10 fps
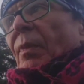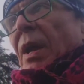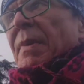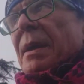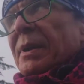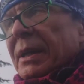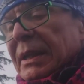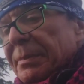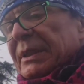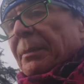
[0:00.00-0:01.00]
Maybe a
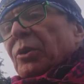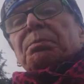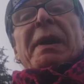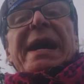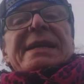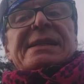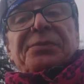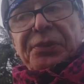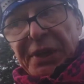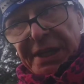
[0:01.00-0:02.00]
little bit about bikes,
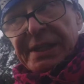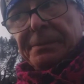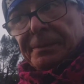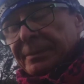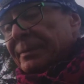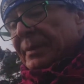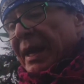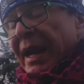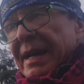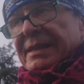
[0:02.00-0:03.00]
freedom,
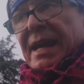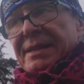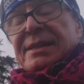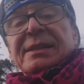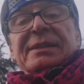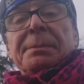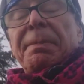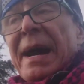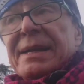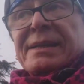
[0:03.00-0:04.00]
as the
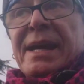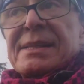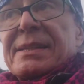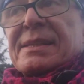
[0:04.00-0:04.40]
bike as a